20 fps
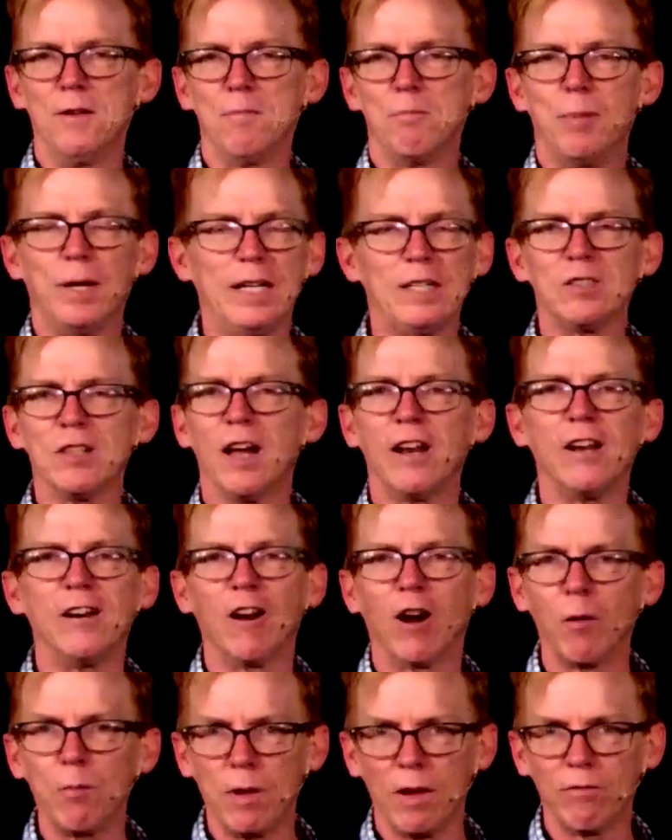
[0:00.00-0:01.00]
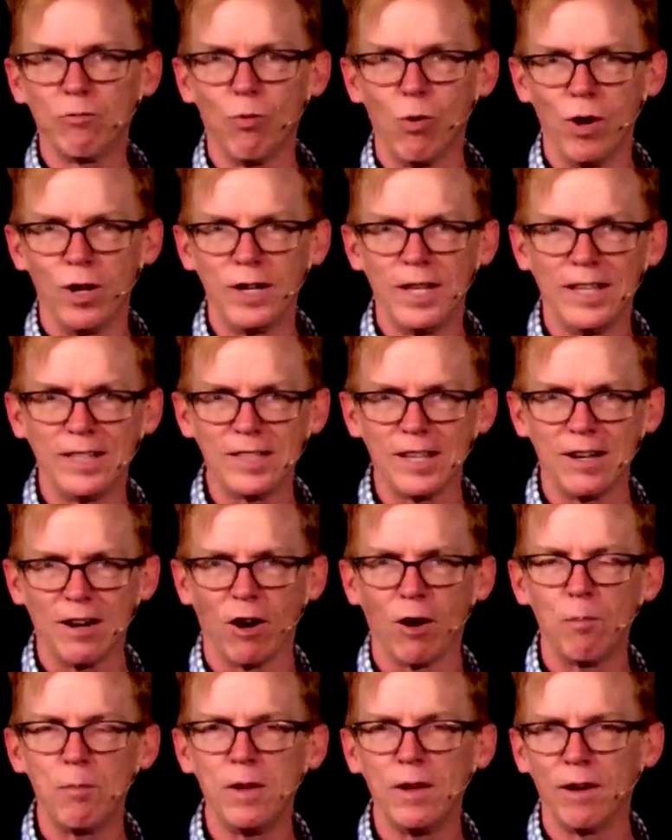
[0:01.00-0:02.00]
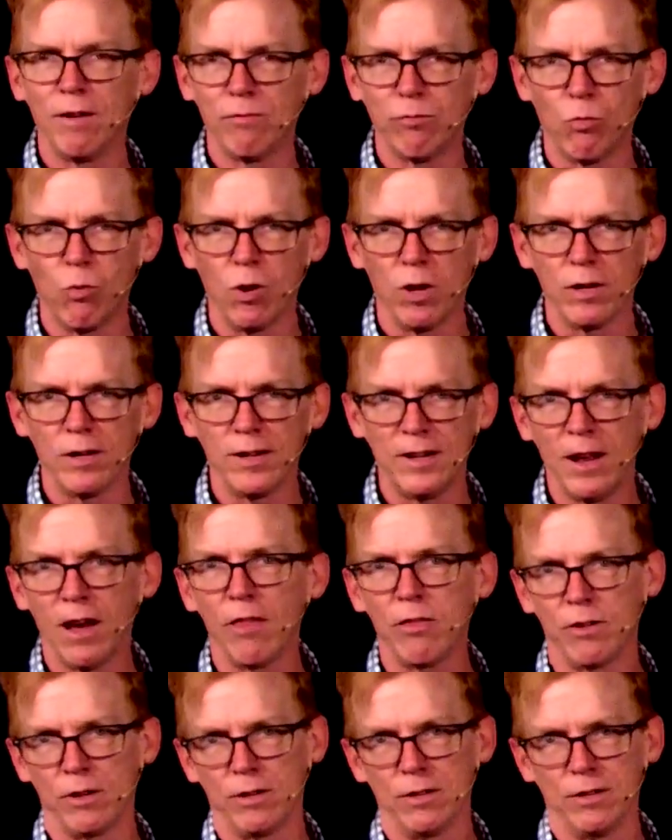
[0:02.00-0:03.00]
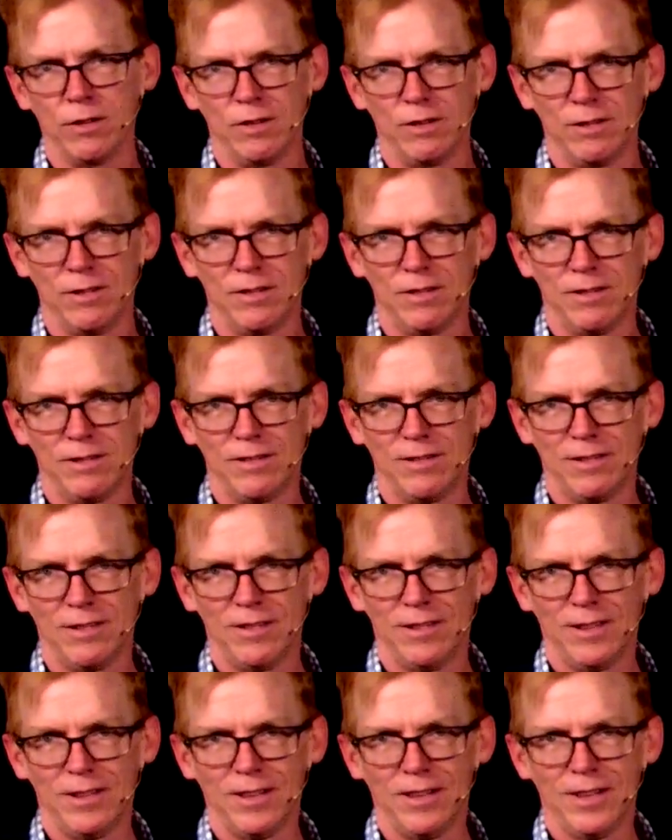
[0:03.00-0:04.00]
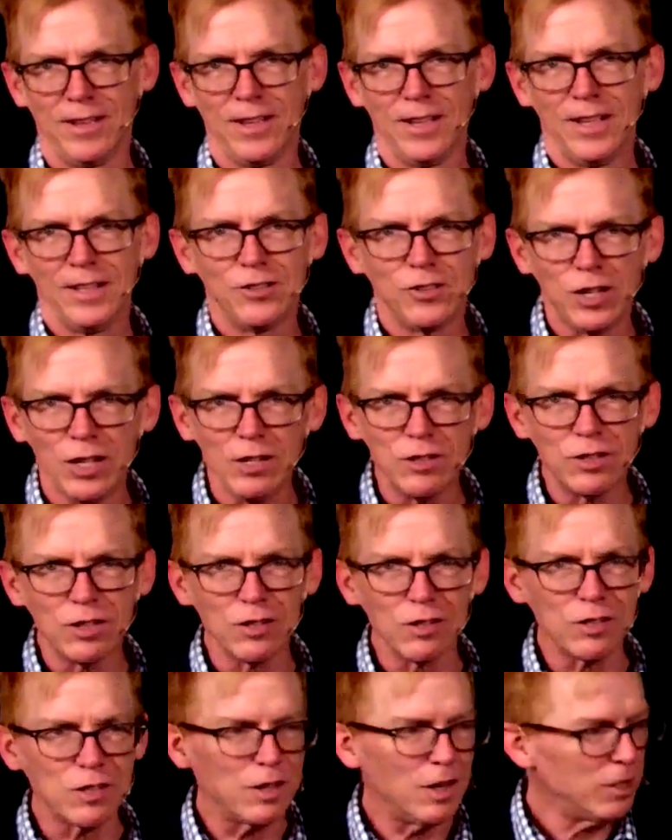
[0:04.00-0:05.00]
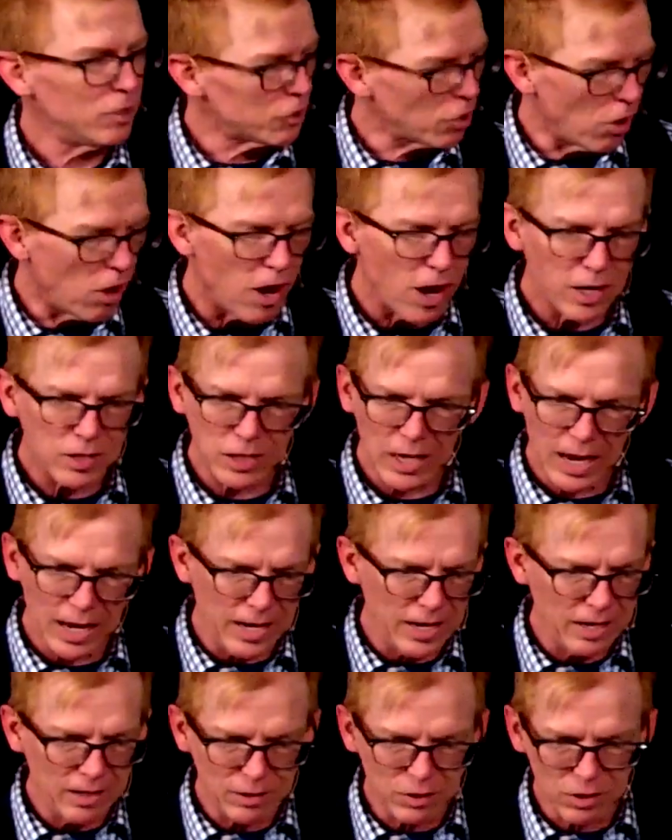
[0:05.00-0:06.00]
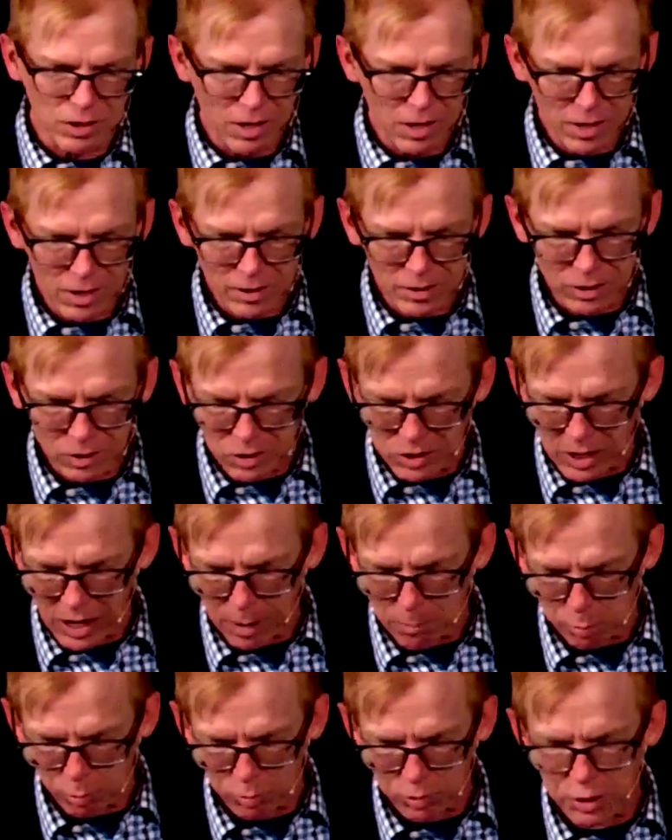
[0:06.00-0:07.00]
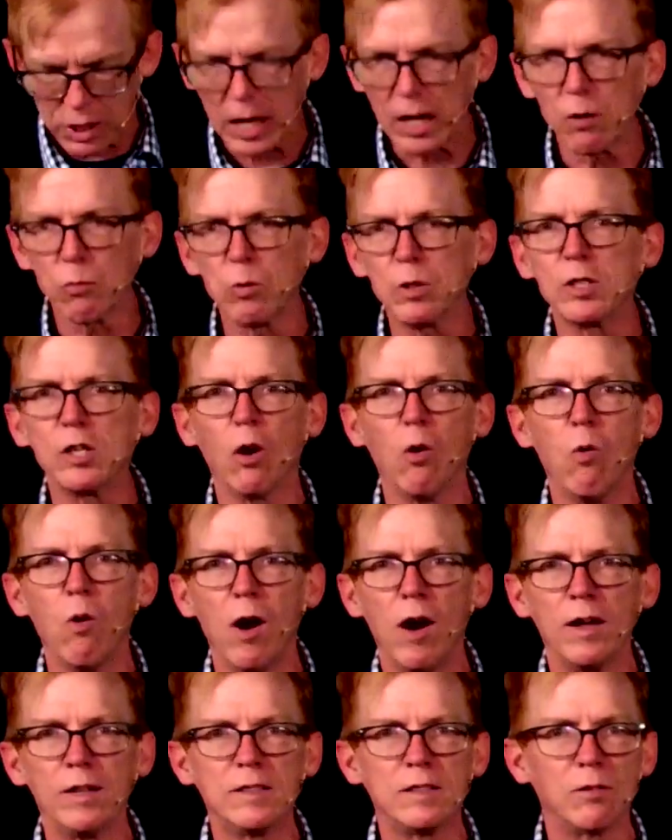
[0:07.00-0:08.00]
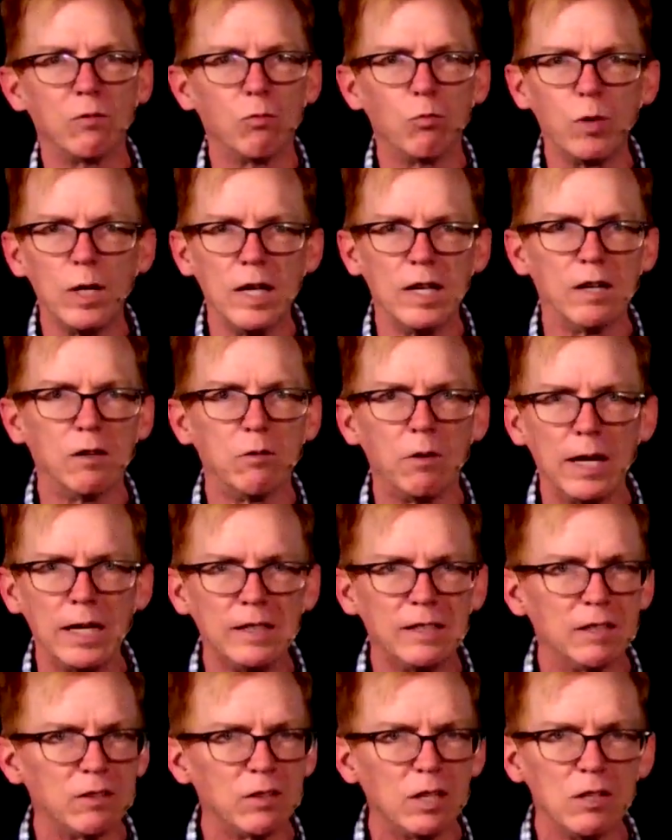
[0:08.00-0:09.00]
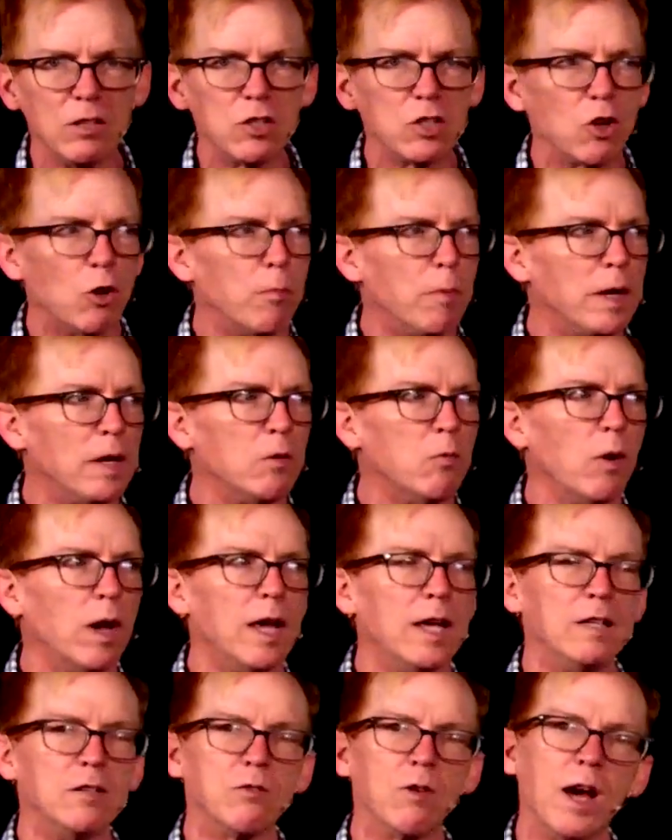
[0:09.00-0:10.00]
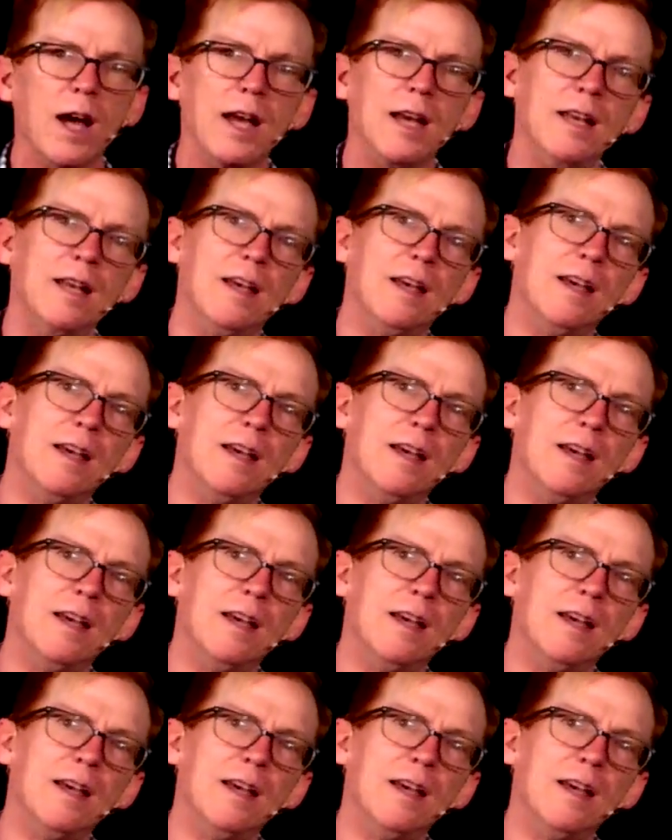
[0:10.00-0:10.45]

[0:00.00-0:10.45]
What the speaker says: But it's not an army of one, it's an army of one another. Jesus talked, and his disciples later would go on to reiterate this in so many ways, right?